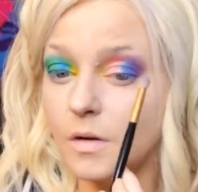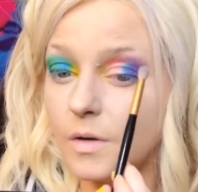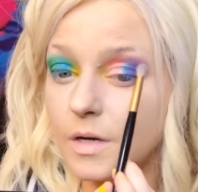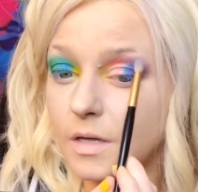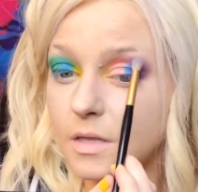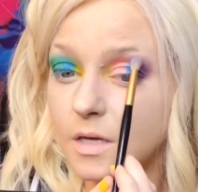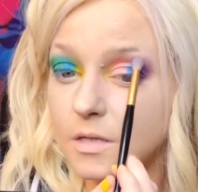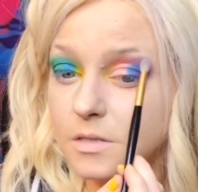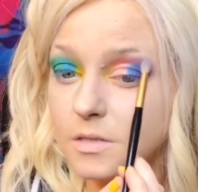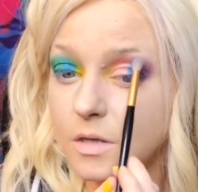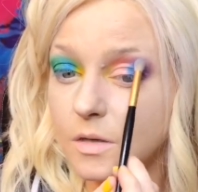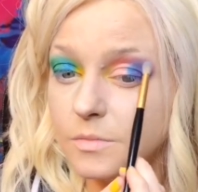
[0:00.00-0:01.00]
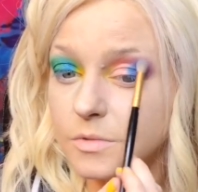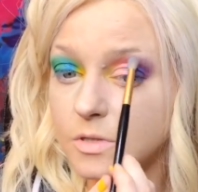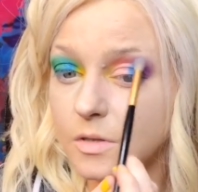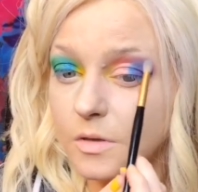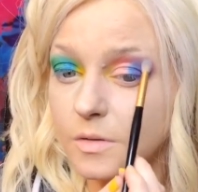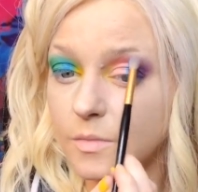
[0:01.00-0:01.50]
Oh, I got that dumb
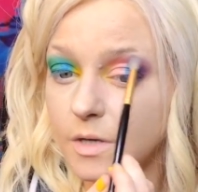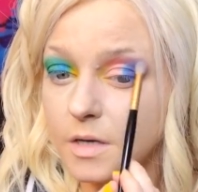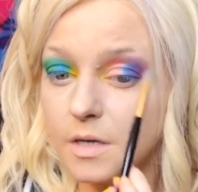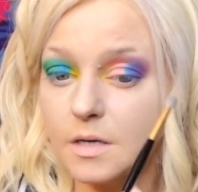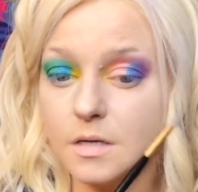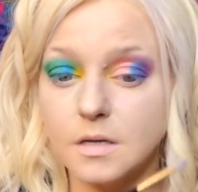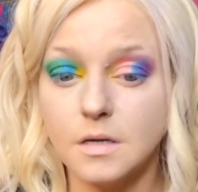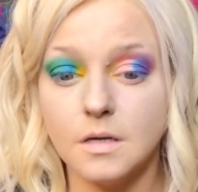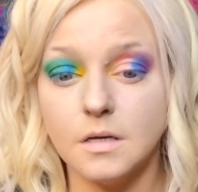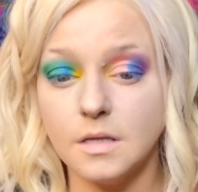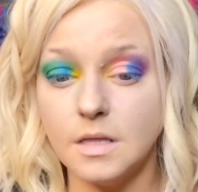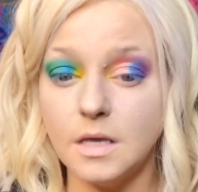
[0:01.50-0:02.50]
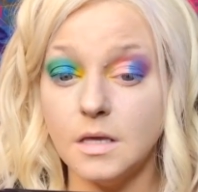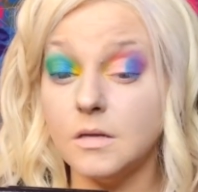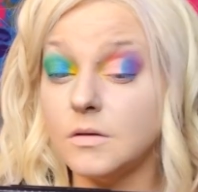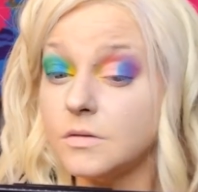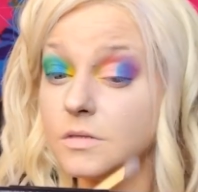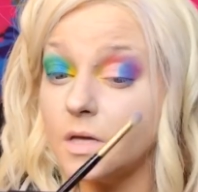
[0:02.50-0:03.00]
song in my head.
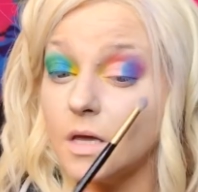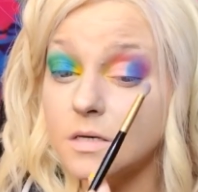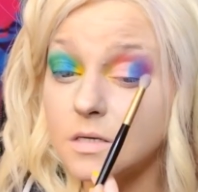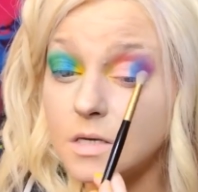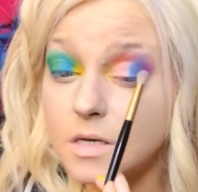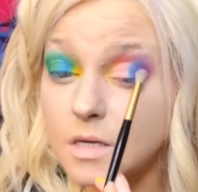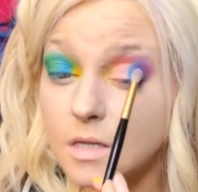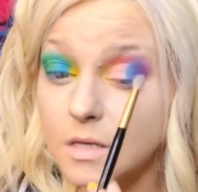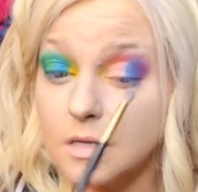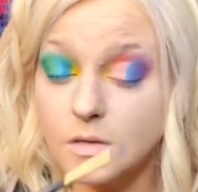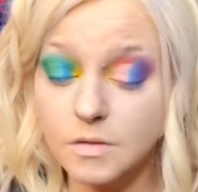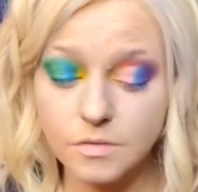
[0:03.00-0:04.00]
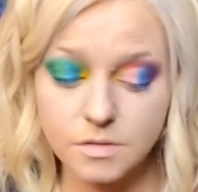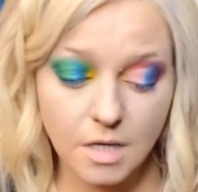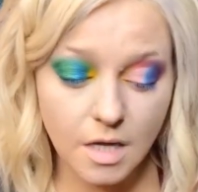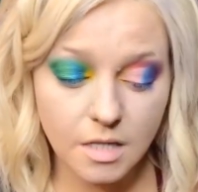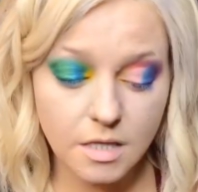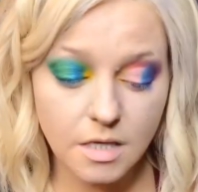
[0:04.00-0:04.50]
Little ducky,
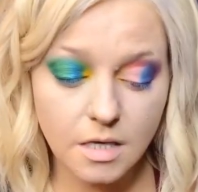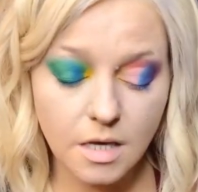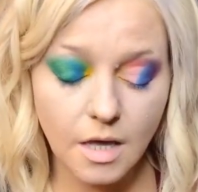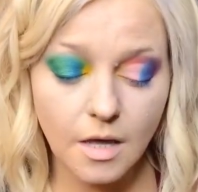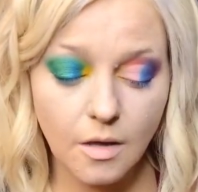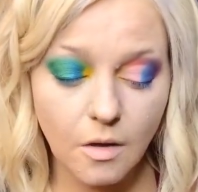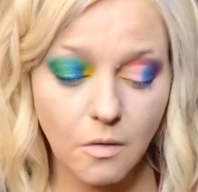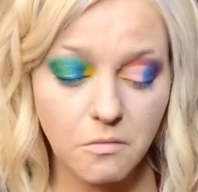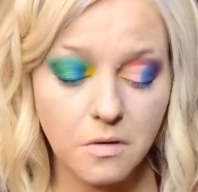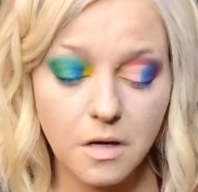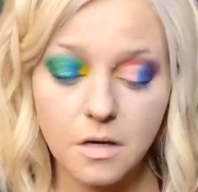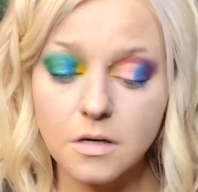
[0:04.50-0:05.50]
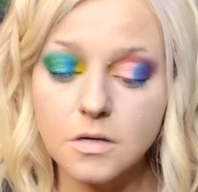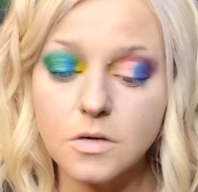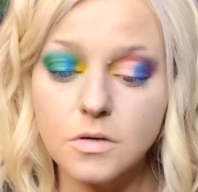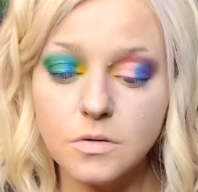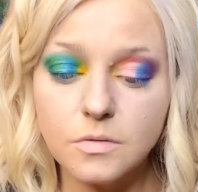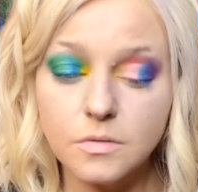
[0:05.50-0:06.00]
how are
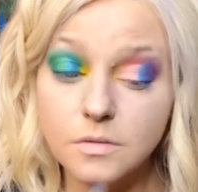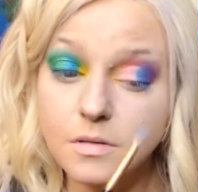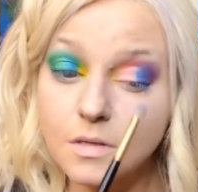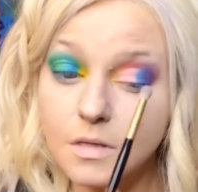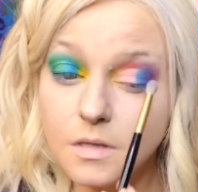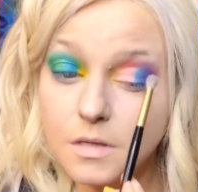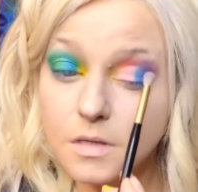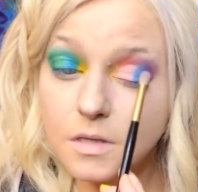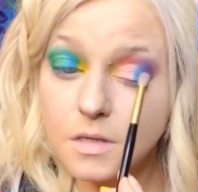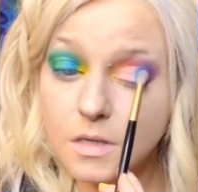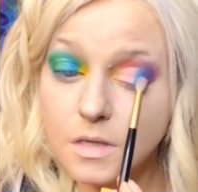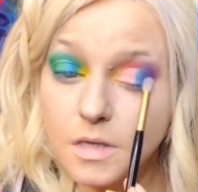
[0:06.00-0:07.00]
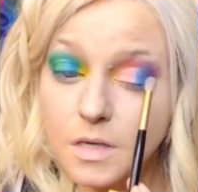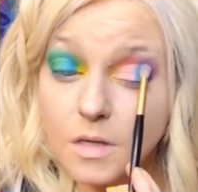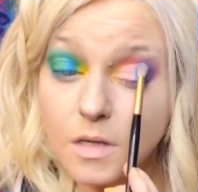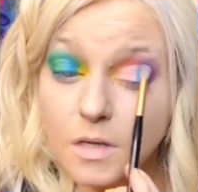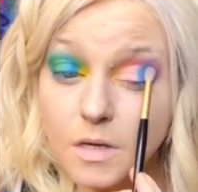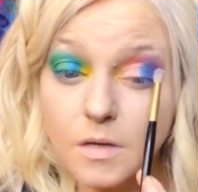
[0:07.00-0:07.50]
you?
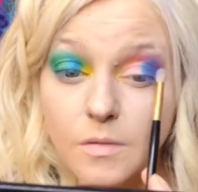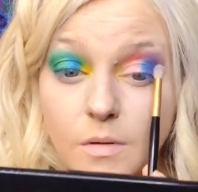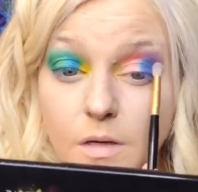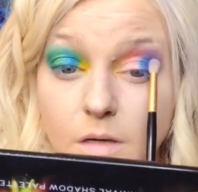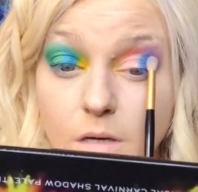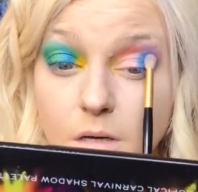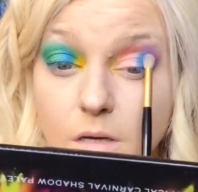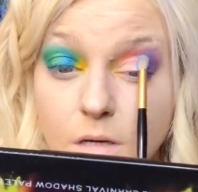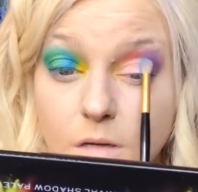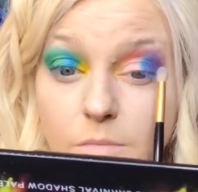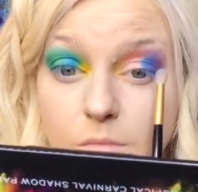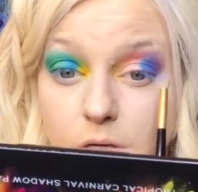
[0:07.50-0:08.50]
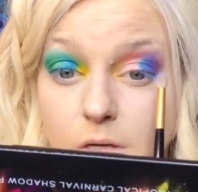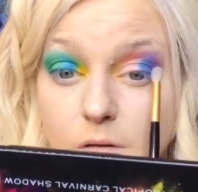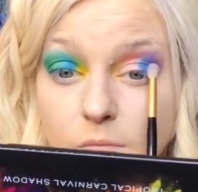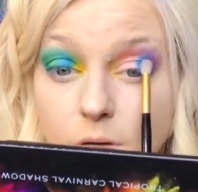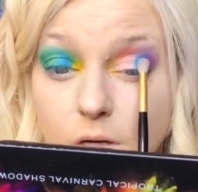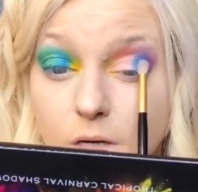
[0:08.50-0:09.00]
Here I
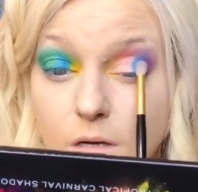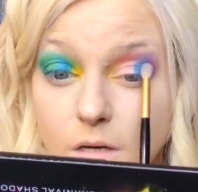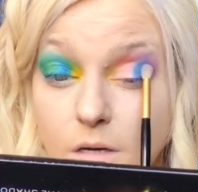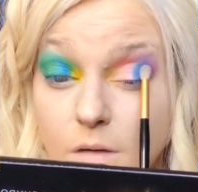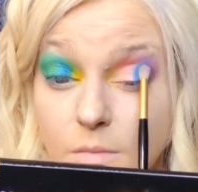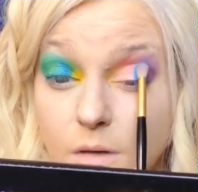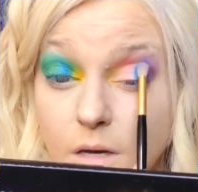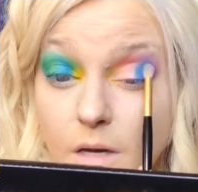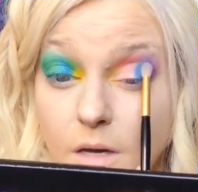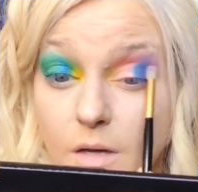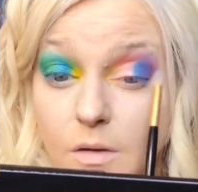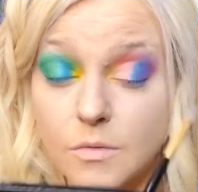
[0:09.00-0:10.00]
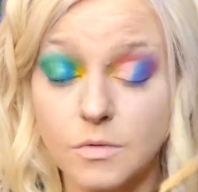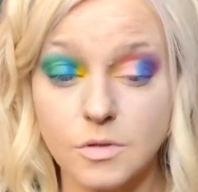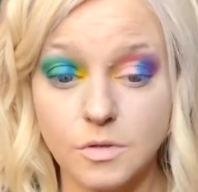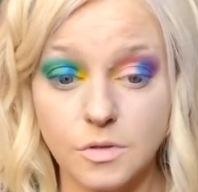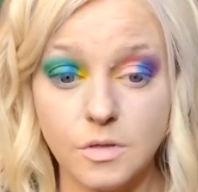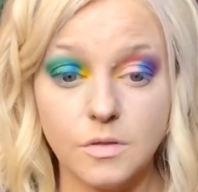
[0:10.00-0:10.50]
am, how
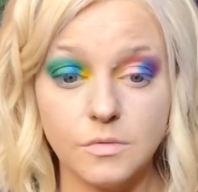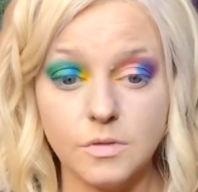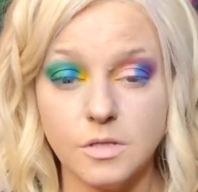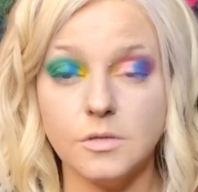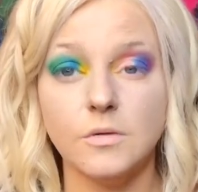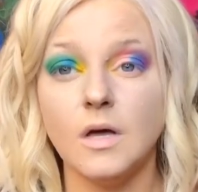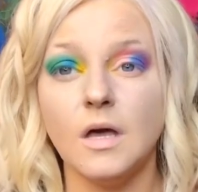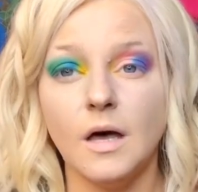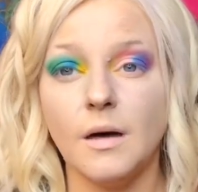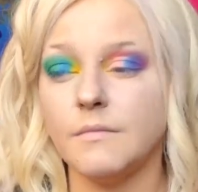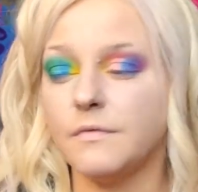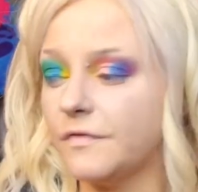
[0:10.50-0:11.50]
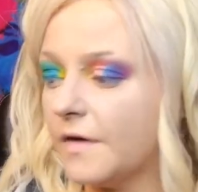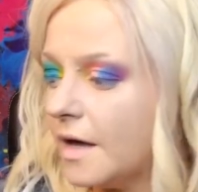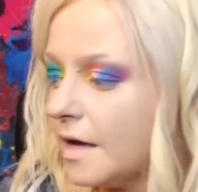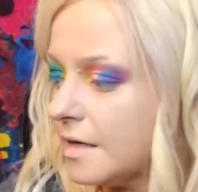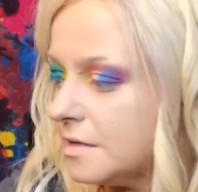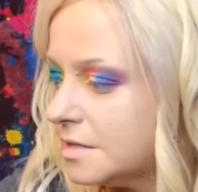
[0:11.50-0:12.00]
do you do? I'm
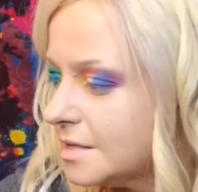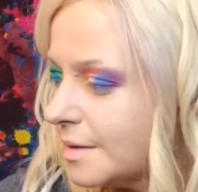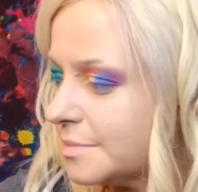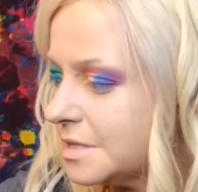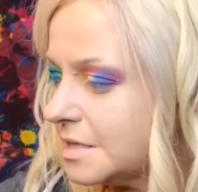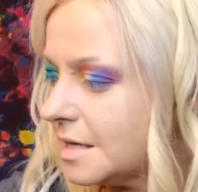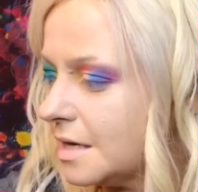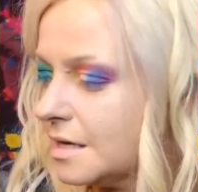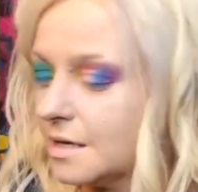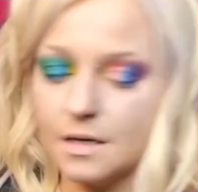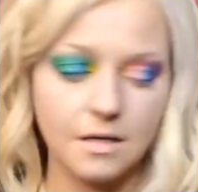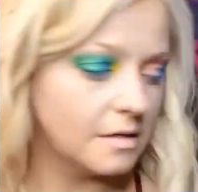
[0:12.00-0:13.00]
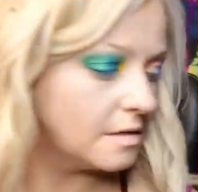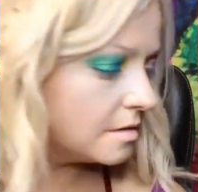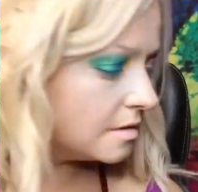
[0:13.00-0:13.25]
fine, stop singing.